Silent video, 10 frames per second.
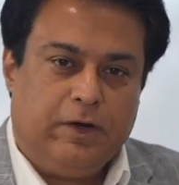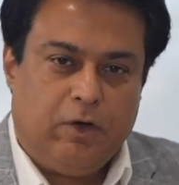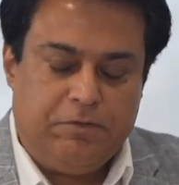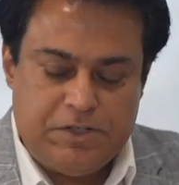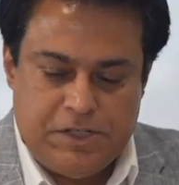our
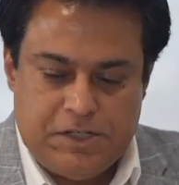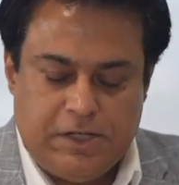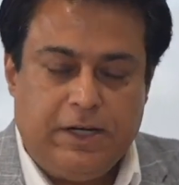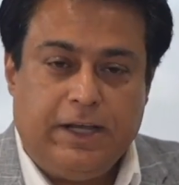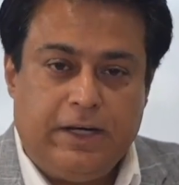
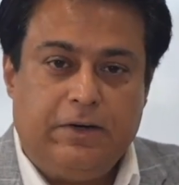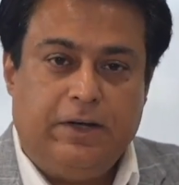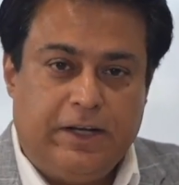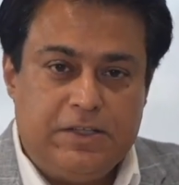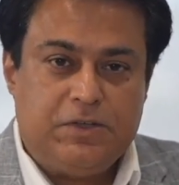conversation, and get
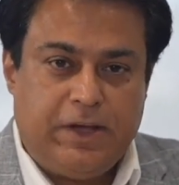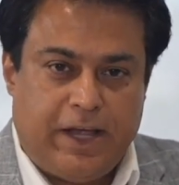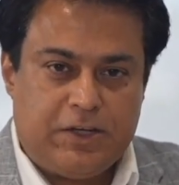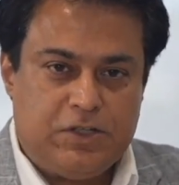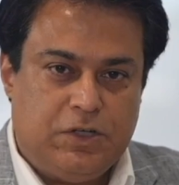Lalit's
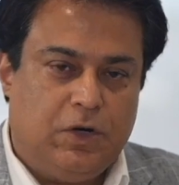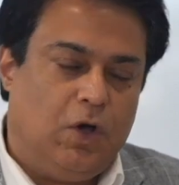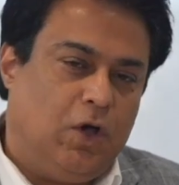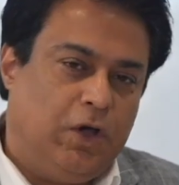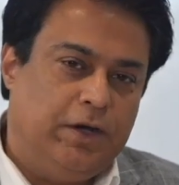reaction
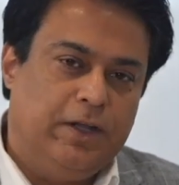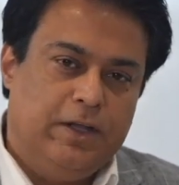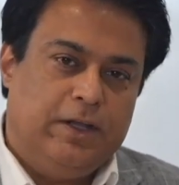on